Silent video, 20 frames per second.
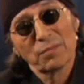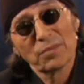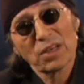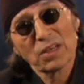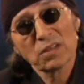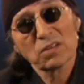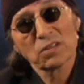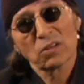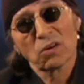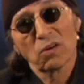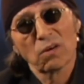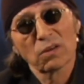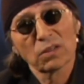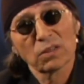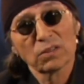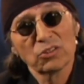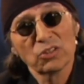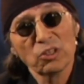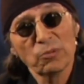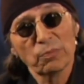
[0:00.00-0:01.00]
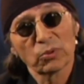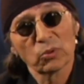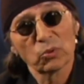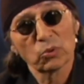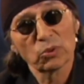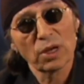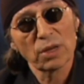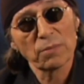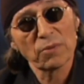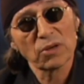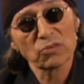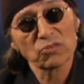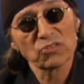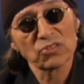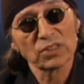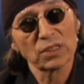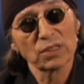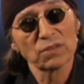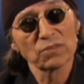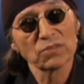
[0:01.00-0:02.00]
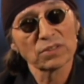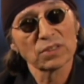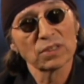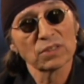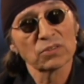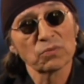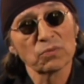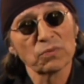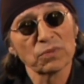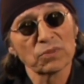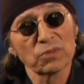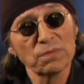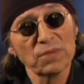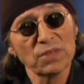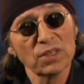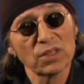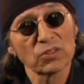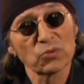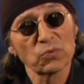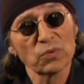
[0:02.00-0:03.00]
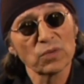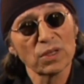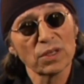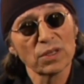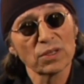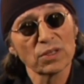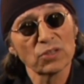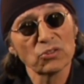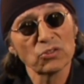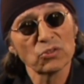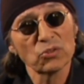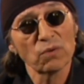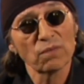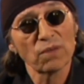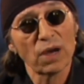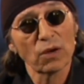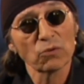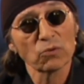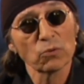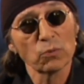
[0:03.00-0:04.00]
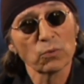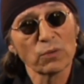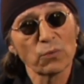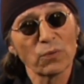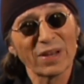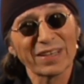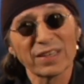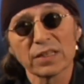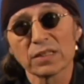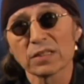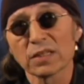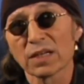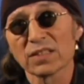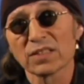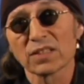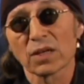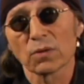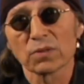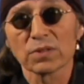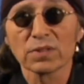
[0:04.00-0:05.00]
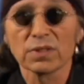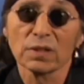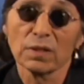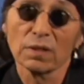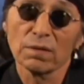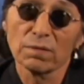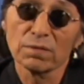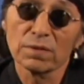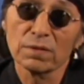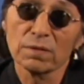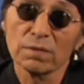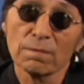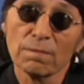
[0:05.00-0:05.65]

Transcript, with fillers: not going to call it deprogram ourselves. It's, to me, it's really an issue of how do we recognize ourselves.